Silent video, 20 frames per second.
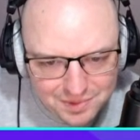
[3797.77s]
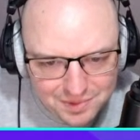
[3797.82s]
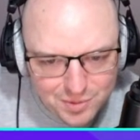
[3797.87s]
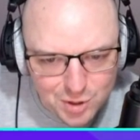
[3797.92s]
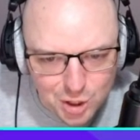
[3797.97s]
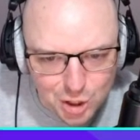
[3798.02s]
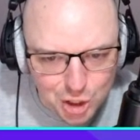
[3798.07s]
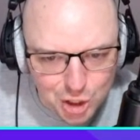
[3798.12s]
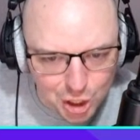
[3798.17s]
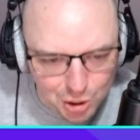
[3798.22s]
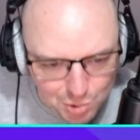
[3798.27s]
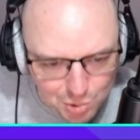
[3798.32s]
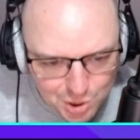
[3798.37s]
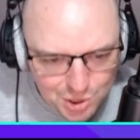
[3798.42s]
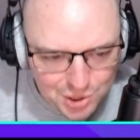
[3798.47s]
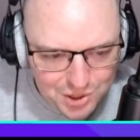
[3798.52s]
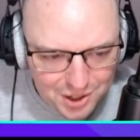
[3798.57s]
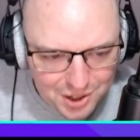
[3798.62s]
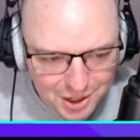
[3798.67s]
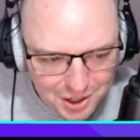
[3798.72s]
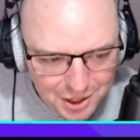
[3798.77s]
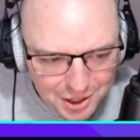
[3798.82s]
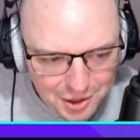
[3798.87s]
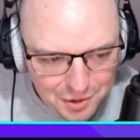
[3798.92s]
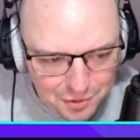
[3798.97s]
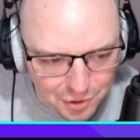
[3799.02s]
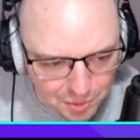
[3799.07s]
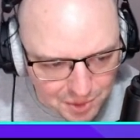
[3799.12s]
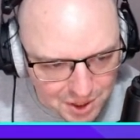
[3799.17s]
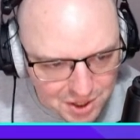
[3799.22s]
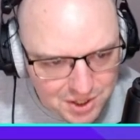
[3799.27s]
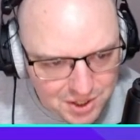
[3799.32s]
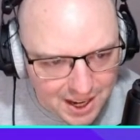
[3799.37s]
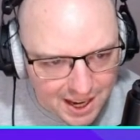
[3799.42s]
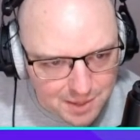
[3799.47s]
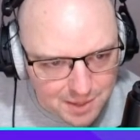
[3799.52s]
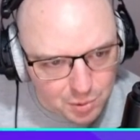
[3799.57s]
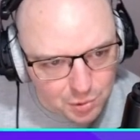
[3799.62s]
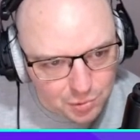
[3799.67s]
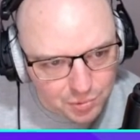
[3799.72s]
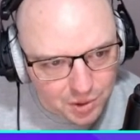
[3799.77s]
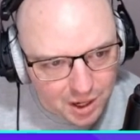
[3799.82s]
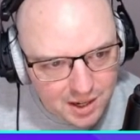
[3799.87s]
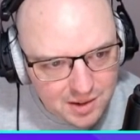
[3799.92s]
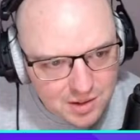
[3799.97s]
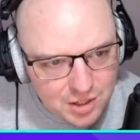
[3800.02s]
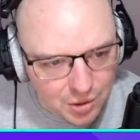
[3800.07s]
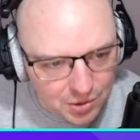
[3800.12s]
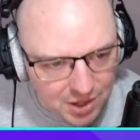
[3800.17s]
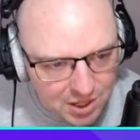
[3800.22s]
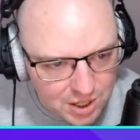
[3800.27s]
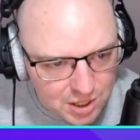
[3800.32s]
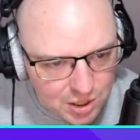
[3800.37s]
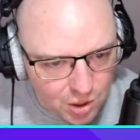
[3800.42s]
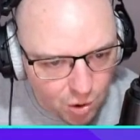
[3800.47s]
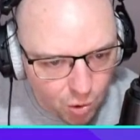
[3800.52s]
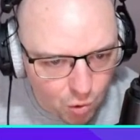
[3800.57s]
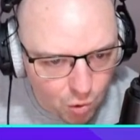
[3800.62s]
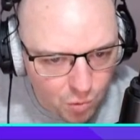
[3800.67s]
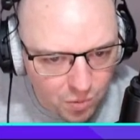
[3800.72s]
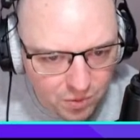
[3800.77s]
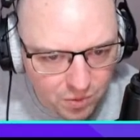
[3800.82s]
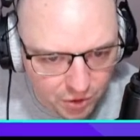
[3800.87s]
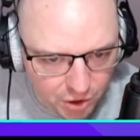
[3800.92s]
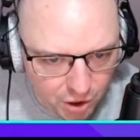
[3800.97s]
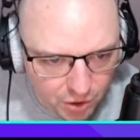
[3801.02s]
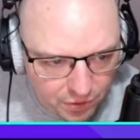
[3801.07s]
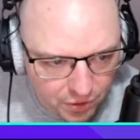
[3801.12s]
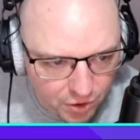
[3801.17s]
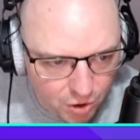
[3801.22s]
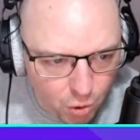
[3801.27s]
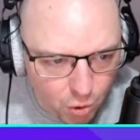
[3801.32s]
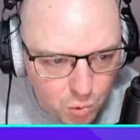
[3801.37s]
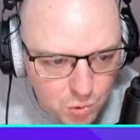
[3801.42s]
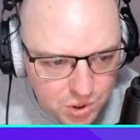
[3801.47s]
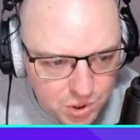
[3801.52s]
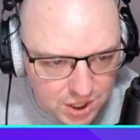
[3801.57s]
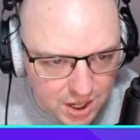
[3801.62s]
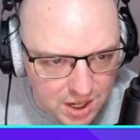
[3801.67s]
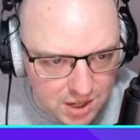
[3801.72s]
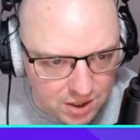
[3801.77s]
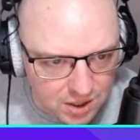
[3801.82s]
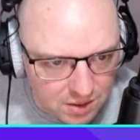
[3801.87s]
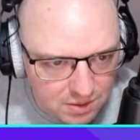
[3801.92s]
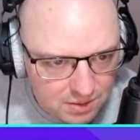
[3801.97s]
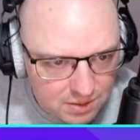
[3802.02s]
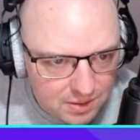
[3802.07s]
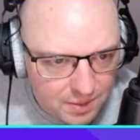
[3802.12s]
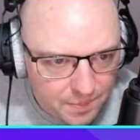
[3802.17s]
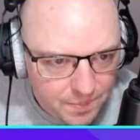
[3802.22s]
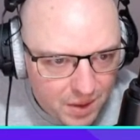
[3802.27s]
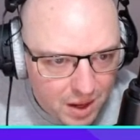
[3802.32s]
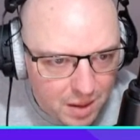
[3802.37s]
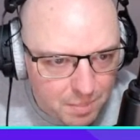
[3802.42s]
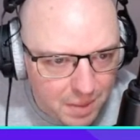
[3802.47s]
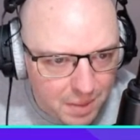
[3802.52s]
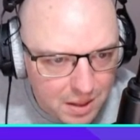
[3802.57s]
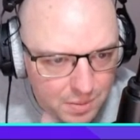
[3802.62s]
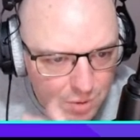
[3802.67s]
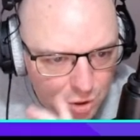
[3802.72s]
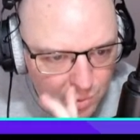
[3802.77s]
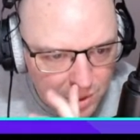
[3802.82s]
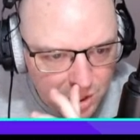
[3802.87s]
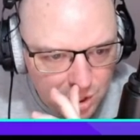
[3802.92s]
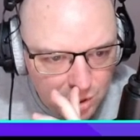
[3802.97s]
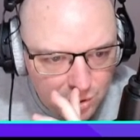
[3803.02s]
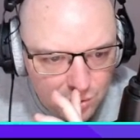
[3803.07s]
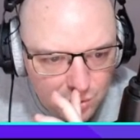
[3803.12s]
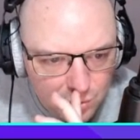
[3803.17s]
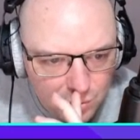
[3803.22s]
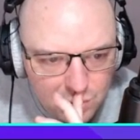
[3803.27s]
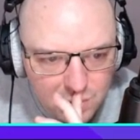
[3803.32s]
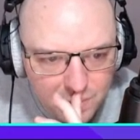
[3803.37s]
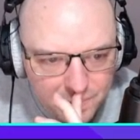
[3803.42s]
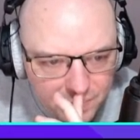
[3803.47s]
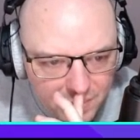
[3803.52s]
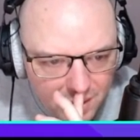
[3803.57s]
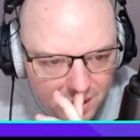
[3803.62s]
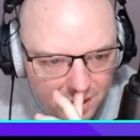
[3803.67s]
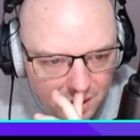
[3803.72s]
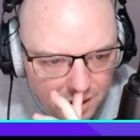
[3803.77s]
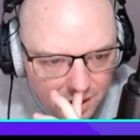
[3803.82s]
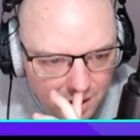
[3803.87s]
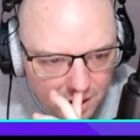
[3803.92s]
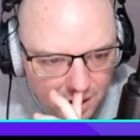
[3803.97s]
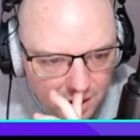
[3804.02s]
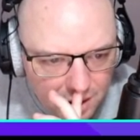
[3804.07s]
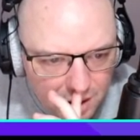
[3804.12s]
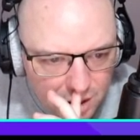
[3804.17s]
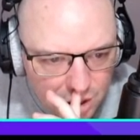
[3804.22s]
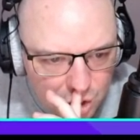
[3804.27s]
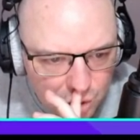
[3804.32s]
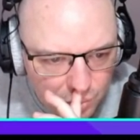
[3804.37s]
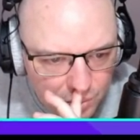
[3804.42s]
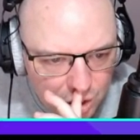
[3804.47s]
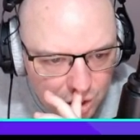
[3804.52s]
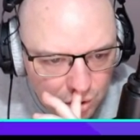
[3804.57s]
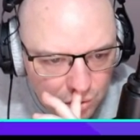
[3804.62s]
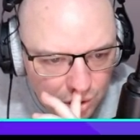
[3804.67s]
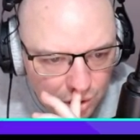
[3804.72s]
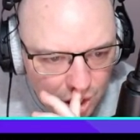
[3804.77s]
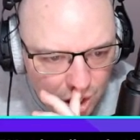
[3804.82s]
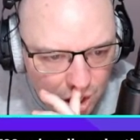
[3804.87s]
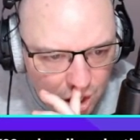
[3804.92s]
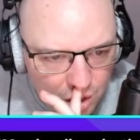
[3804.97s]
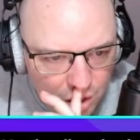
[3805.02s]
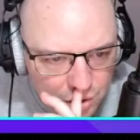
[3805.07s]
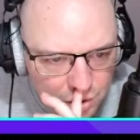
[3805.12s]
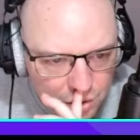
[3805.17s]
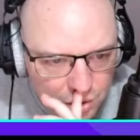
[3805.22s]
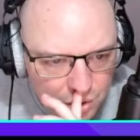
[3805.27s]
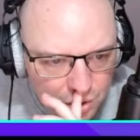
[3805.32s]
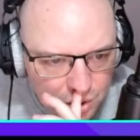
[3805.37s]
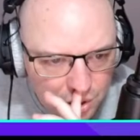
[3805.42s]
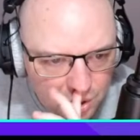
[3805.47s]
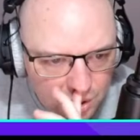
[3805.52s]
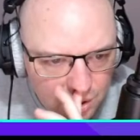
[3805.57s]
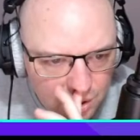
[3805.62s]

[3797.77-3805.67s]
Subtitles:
deduce from this table, right? So this is all for all season. Maybe should we do last?